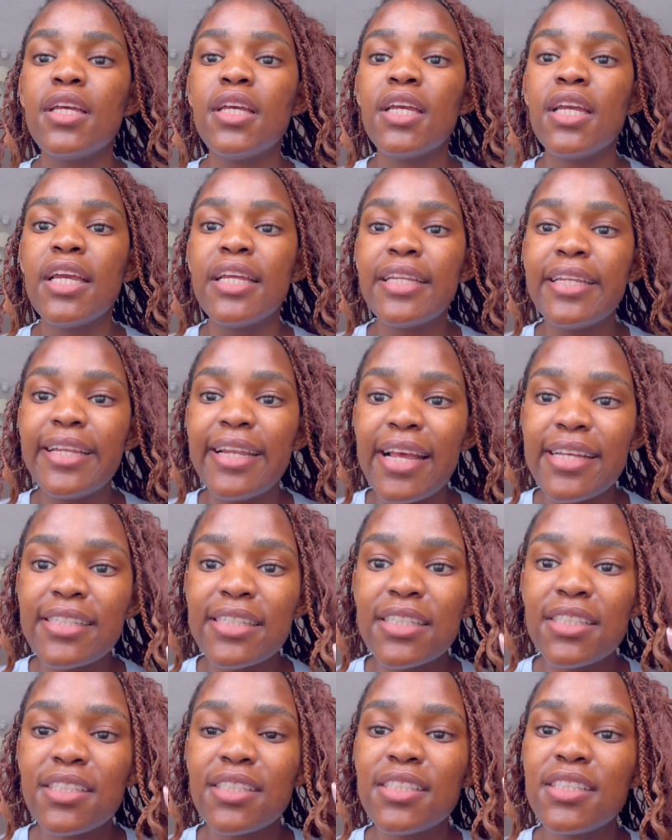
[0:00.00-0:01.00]
it
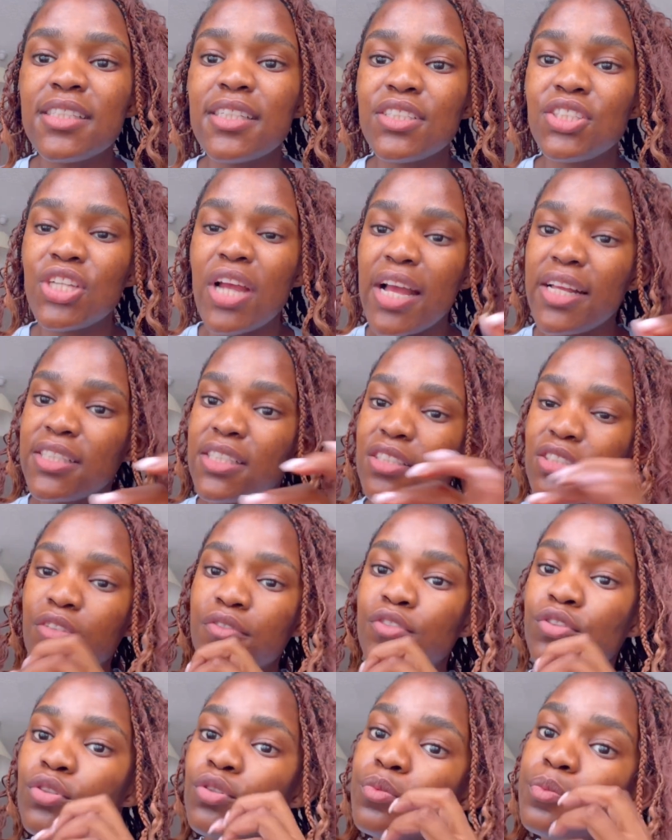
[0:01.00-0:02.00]
lessens the chances of
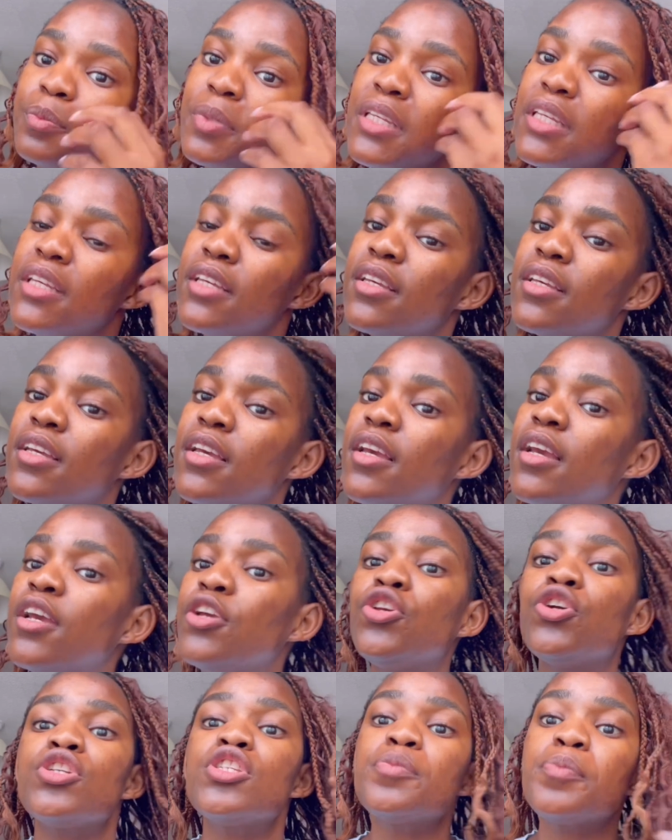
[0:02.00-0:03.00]

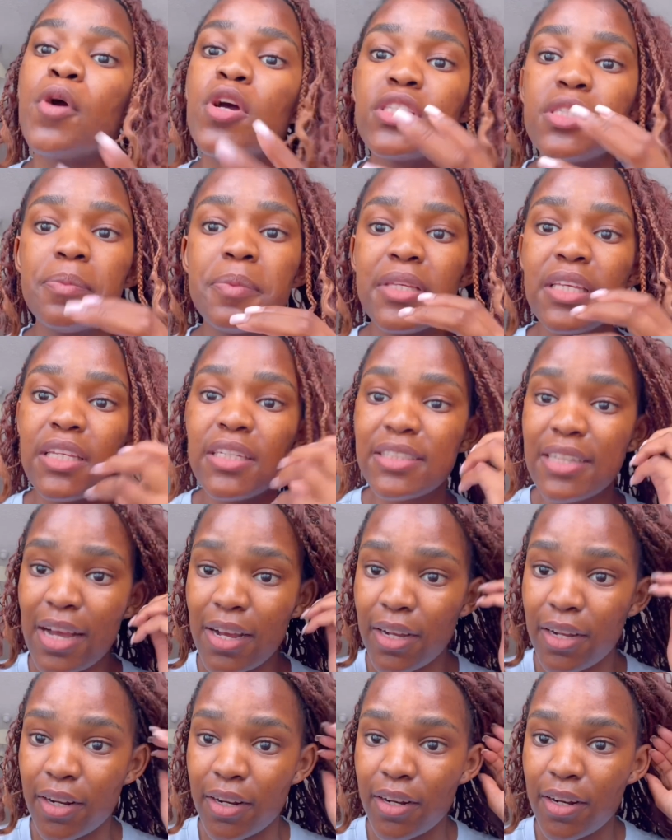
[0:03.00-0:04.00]
your spots being
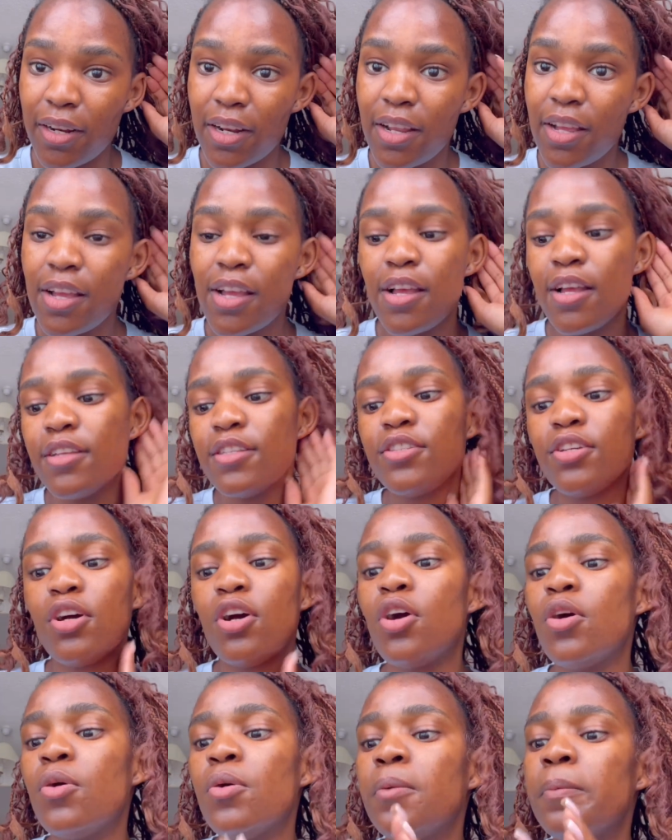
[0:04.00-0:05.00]
darker.
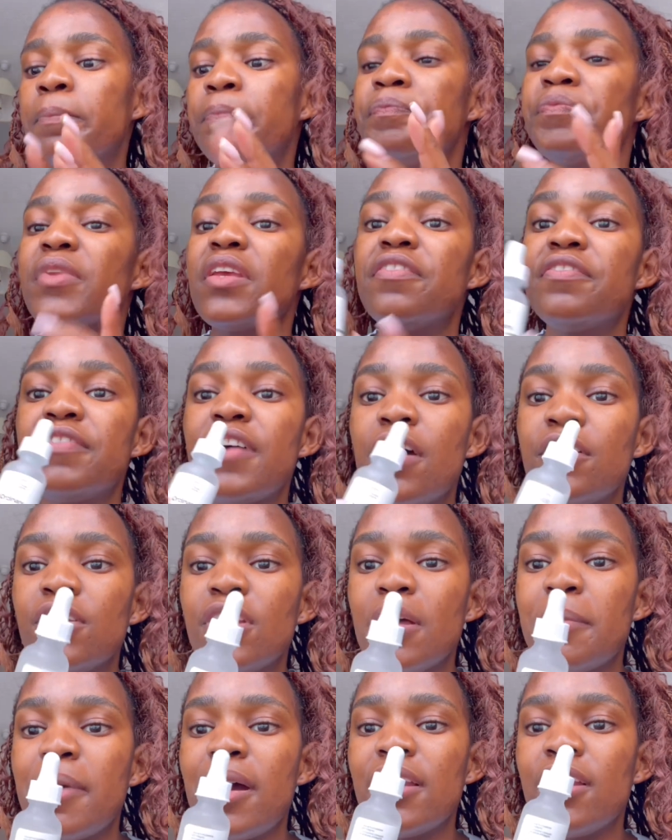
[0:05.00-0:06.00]
So found out
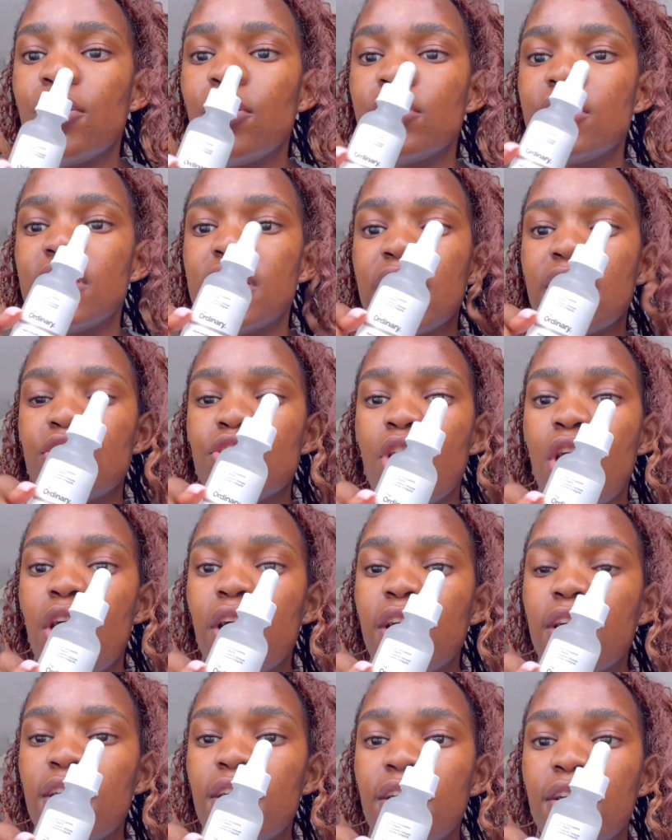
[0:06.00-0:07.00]
about it on
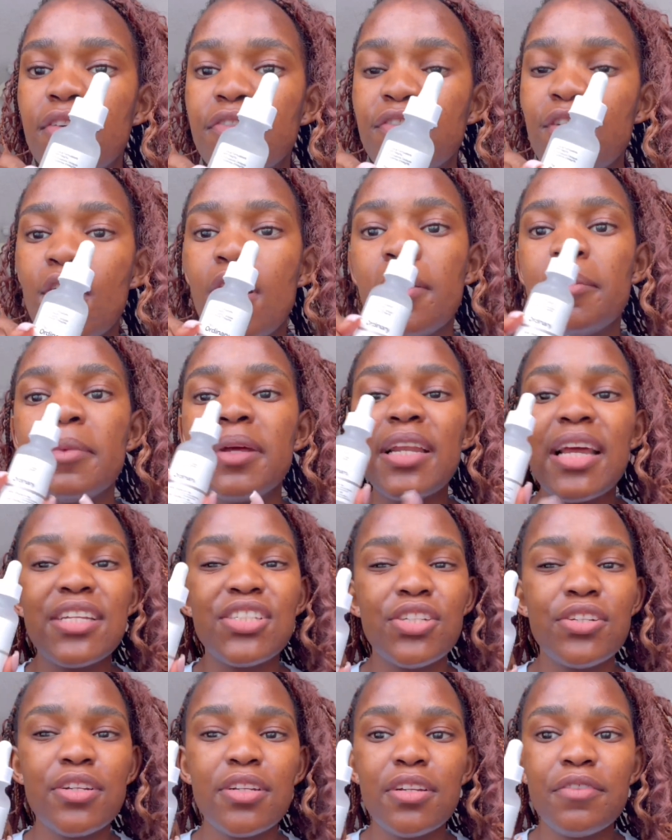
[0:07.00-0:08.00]
TikTok from a
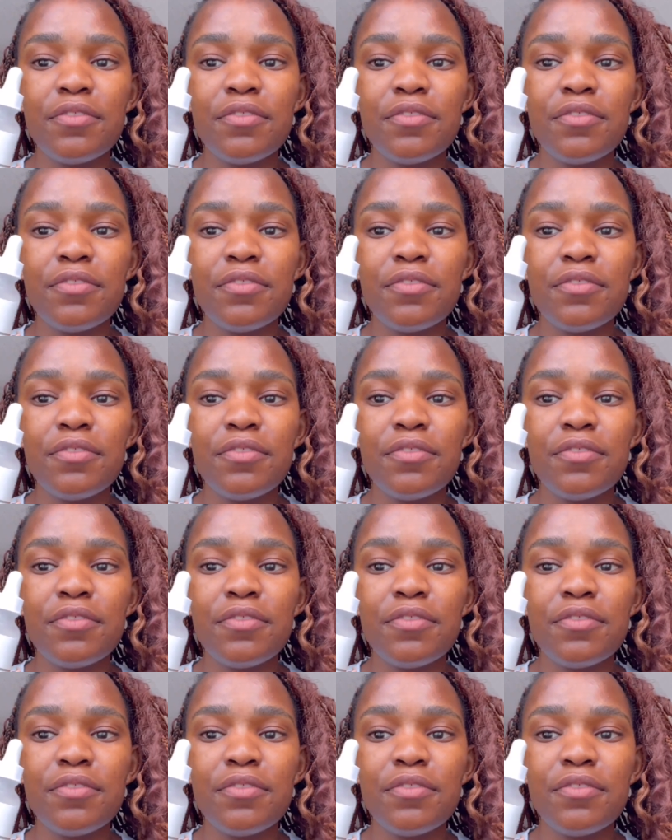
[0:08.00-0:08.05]
Nigerian